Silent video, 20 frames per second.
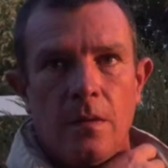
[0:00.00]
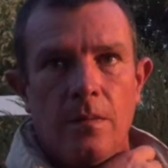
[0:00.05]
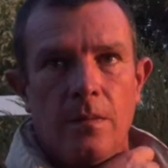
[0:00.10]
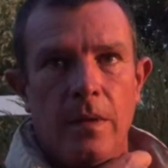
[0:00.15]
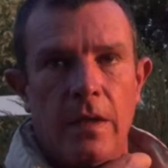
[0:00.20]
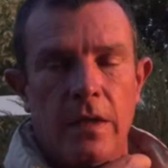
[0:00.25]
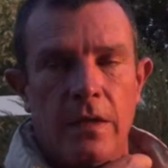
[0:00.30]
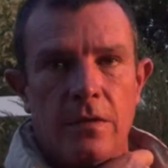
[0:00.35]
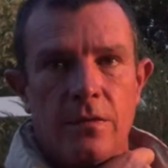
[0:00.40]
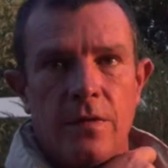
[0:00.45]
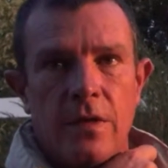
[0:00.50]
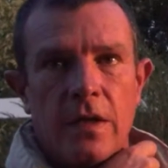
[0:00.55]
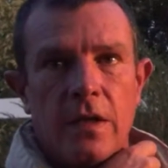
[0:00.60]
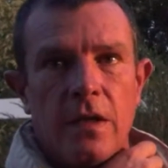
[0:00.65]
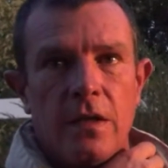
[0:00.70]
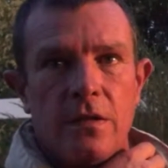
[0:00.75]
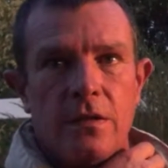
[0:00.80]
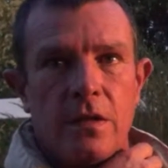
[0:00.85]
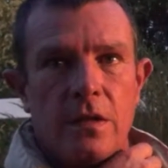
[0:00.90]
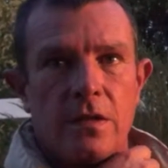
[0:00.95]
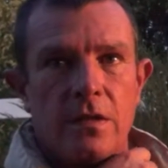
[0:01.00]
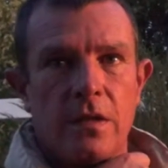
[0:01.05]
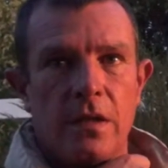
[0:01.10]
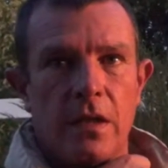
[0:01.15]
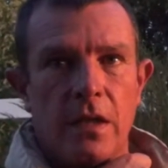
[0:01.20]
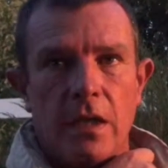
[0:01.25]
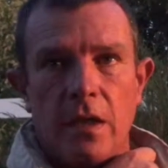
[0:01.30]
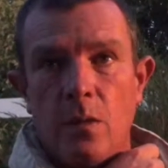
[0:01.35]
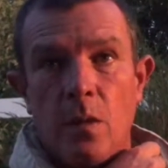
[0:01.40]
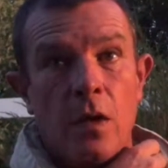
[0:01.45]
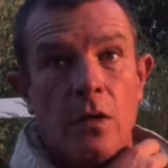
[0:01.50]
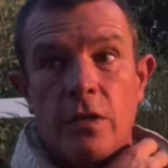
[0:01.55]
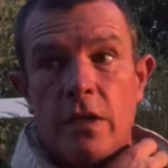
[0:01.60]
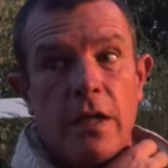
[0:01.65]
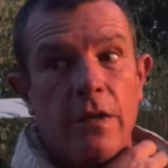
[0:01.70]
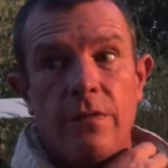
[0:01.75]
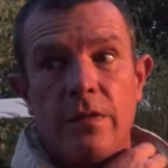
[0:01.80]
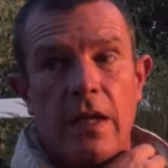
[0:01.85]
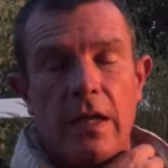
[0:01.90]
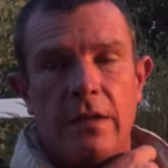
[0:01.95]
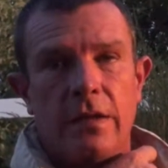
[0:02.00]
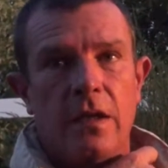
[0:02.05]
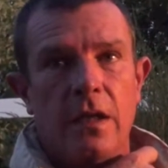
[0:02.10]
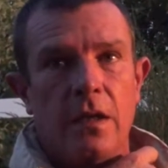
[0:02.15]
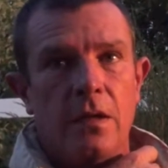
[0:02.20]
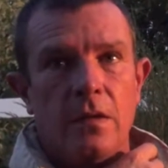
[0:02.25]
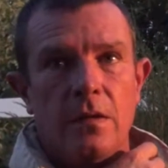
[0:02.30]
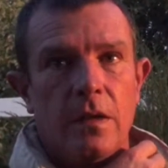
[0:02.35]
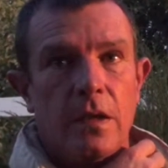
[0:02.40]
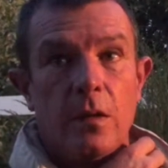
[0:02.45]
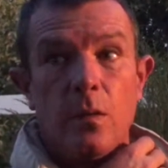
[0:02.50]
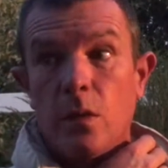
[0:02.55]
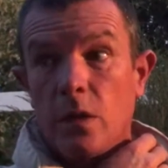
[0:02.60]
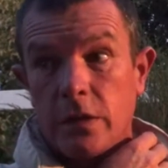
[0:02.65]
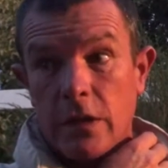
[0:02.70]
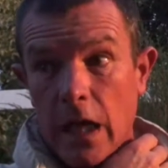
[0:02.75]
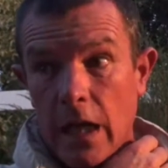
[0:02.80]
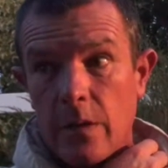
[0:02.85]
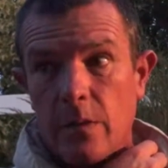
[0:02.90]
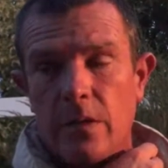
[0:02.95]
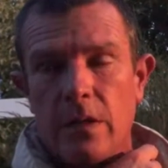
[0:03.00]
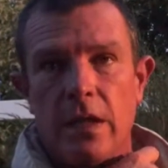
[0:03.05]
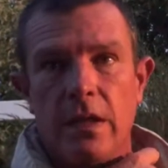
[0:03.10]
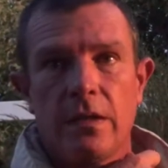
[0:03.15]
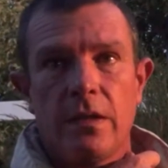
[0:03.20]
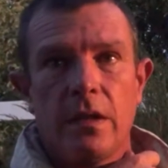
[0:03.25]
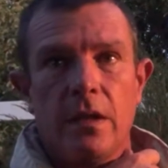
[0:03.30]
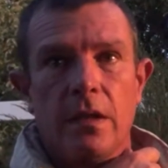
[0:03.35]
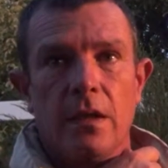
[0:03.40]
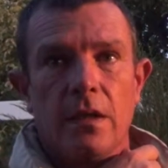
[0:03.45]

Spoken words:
But it's very interesting. He won't give that thing. He will die with that thing.